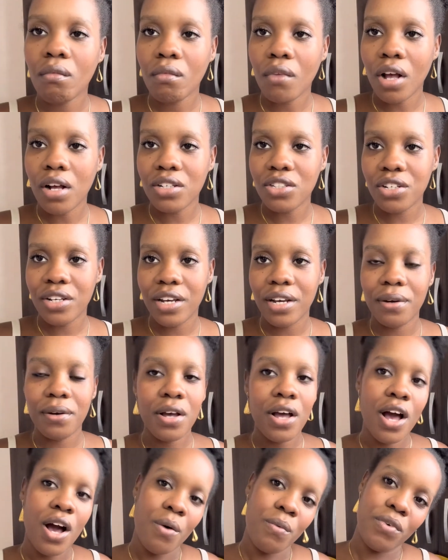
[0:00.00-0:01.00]
So yeah,
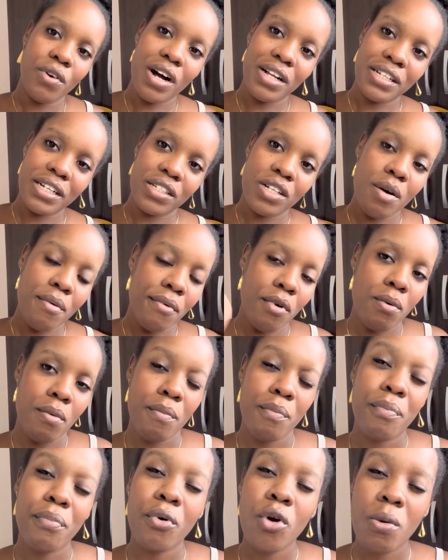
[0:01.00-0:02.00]
we're gonna take some
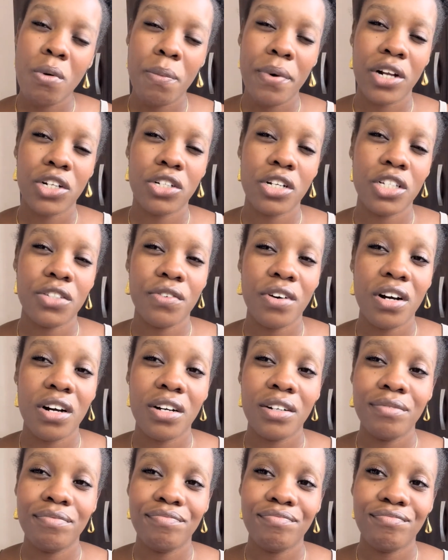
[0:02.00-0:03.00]
promo pictures for her,
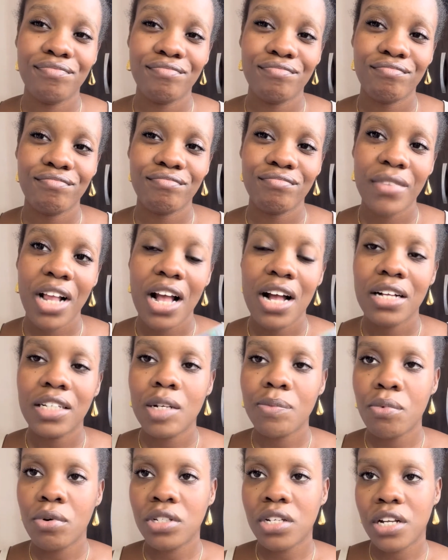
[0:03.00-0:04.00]

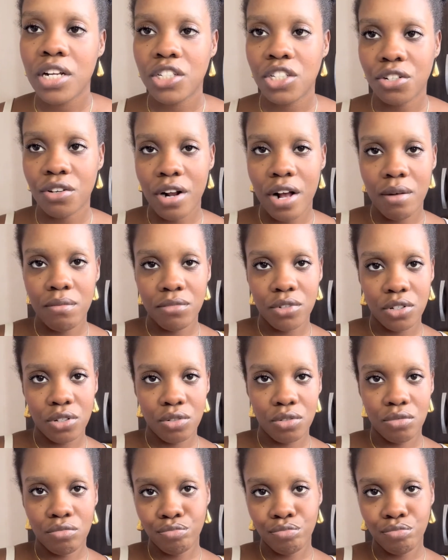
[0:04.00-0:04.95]
post on Instagram. So